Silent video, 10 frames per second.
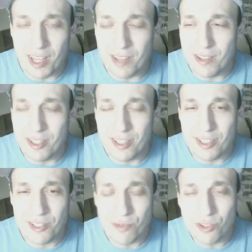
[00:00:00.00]

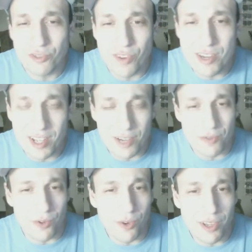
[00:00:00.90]
Is the world running out
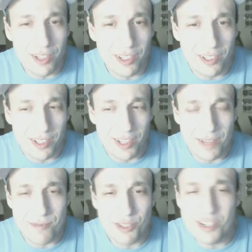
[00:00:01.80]
of oil?
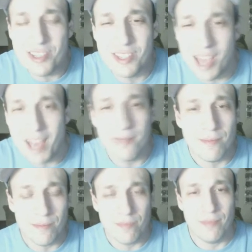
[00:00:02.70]
Shouldn't that
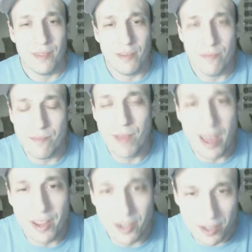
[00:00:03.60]

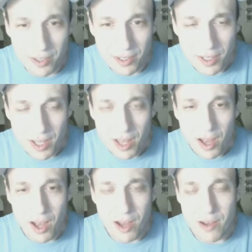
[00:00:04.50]
matter?
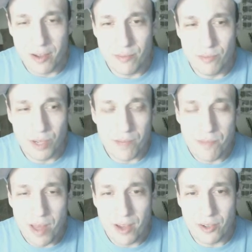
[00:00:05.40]
What
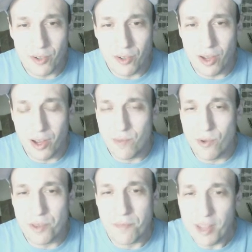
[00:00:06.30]
about
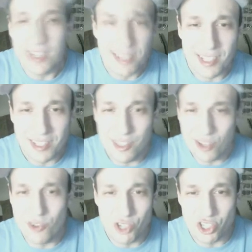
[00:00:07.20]
all the plastics in the
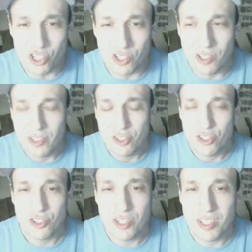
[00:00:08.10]
ocean?
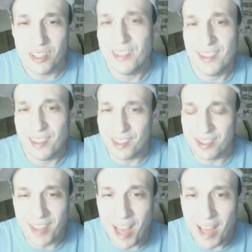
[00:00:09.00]
Shouldn't
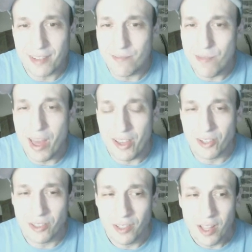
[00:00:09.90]
that
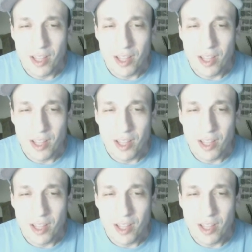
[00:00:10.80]
matter?